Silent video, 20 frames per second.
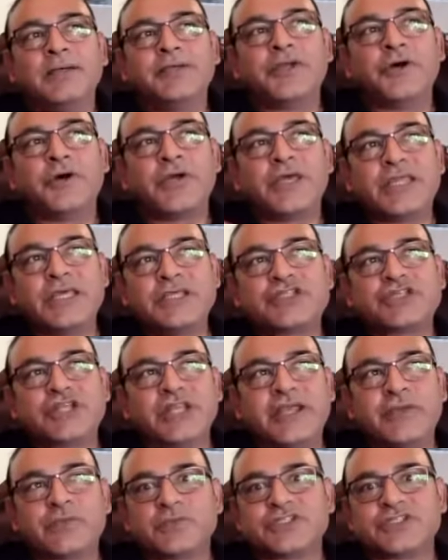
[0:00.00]
Initially
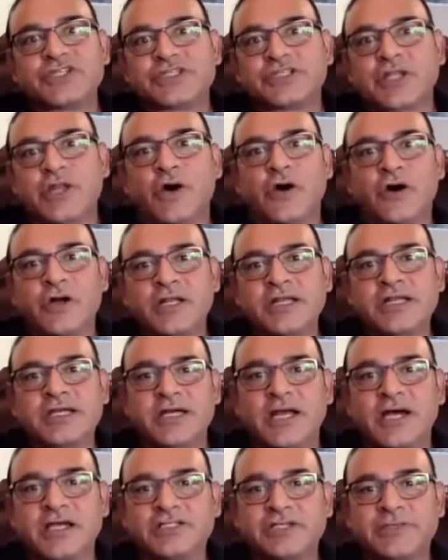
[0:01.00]
it was just Lahore and
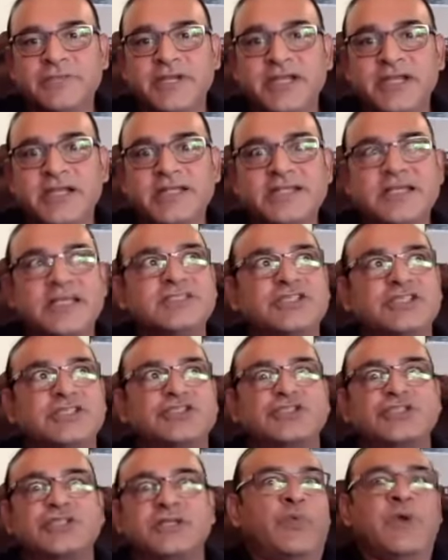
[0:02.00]
Karachi, but it
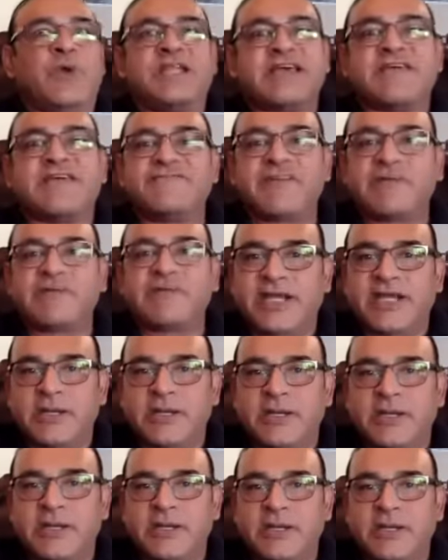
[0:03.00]
just went
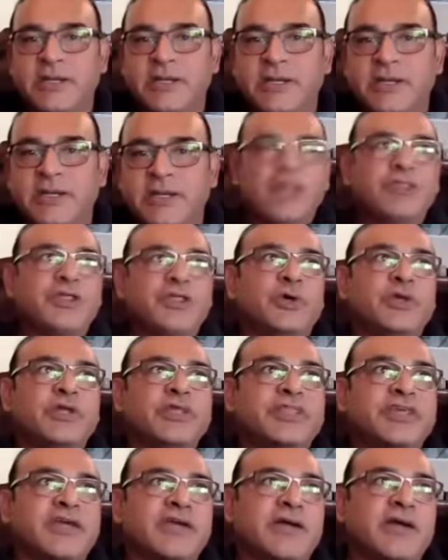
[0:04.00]
everywhere in Pakistan.
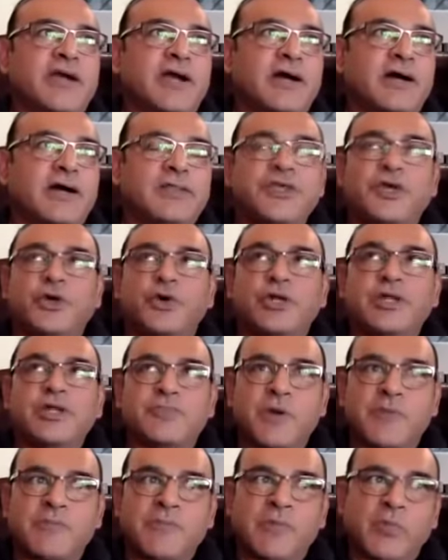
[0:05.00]
The
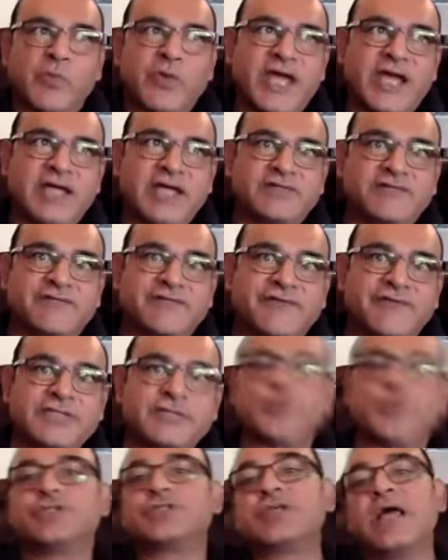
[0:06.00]
only problem we had to
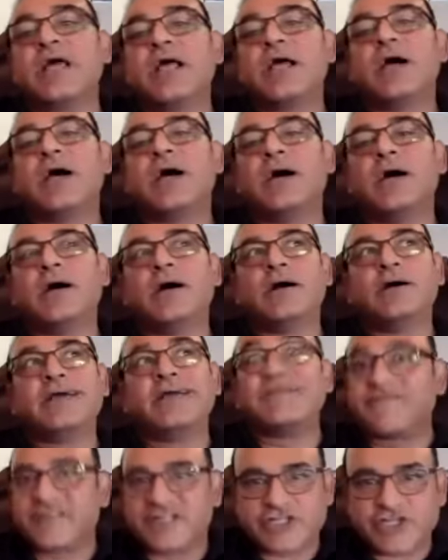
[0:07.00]
face was
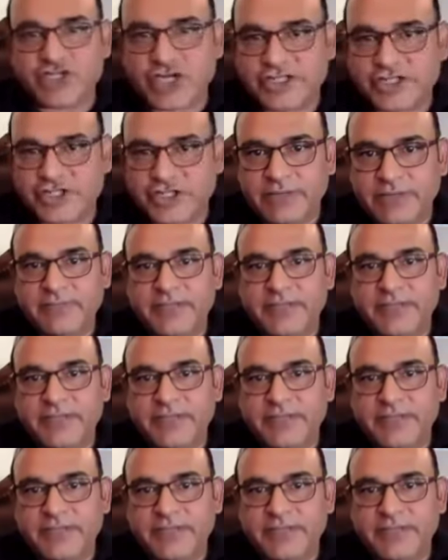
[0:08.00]
infrastructure.